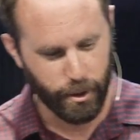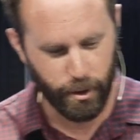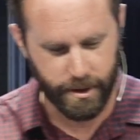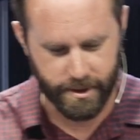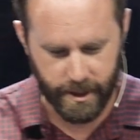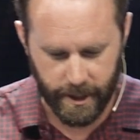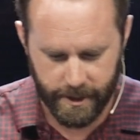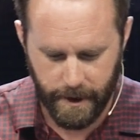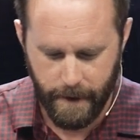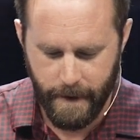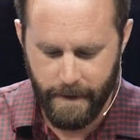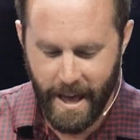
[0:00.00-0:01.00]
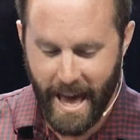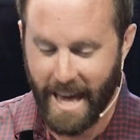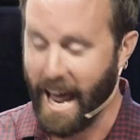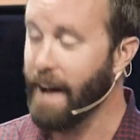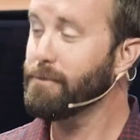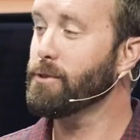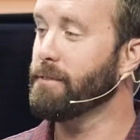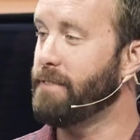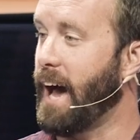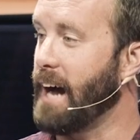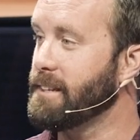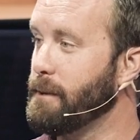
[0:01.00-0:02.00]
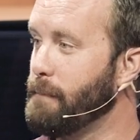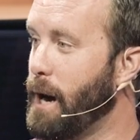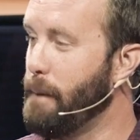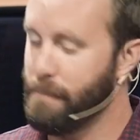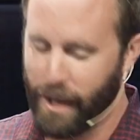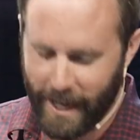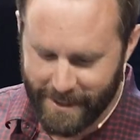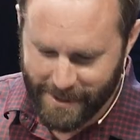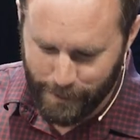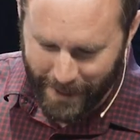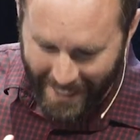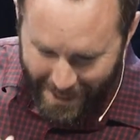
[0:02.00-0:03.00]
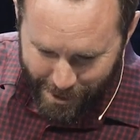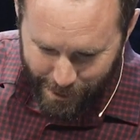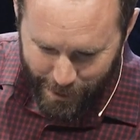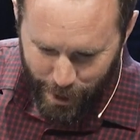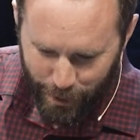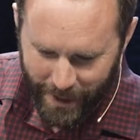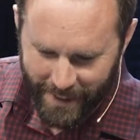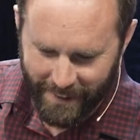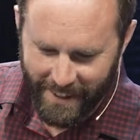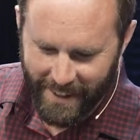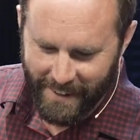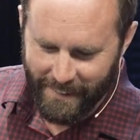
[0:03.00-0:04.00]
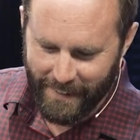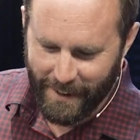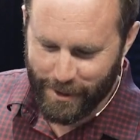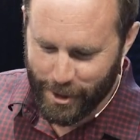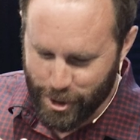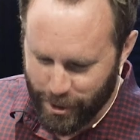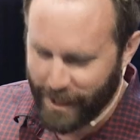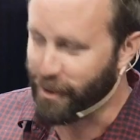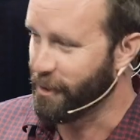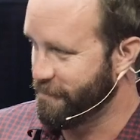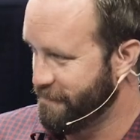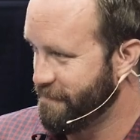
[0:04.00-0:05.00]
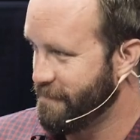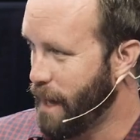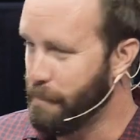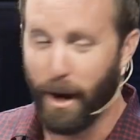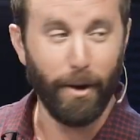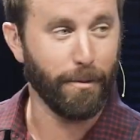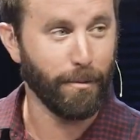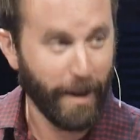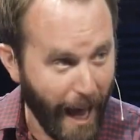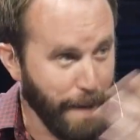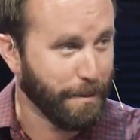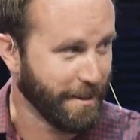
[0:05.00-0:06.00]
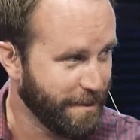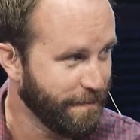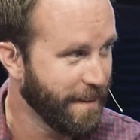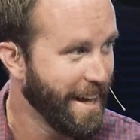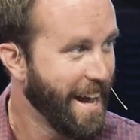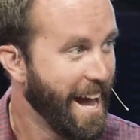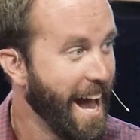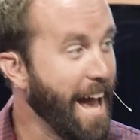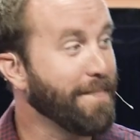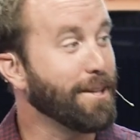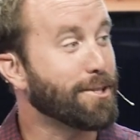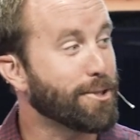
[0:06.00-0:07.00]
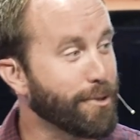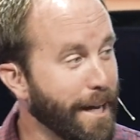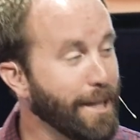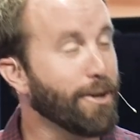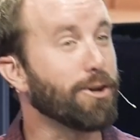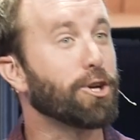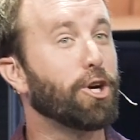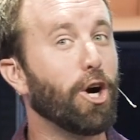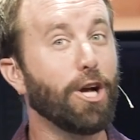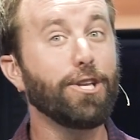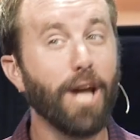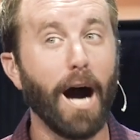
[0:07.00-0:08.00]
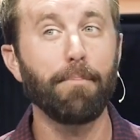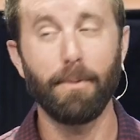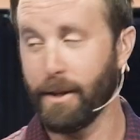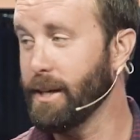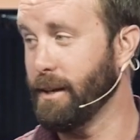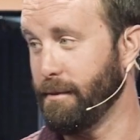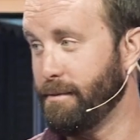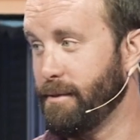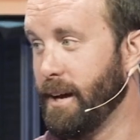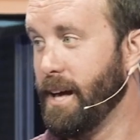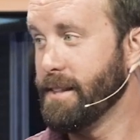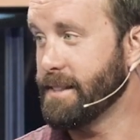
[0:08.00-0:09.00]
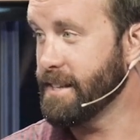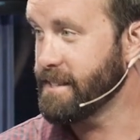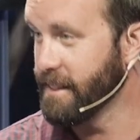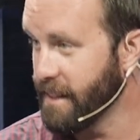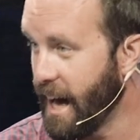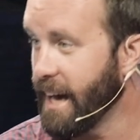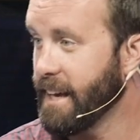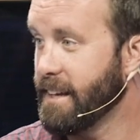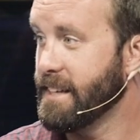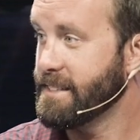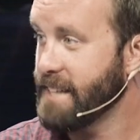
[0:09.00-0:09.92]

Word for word: and they do all these things. And after the fact, um, they had someone interviewing uh, the trainer about what happened. And the trainer could not believe that this lion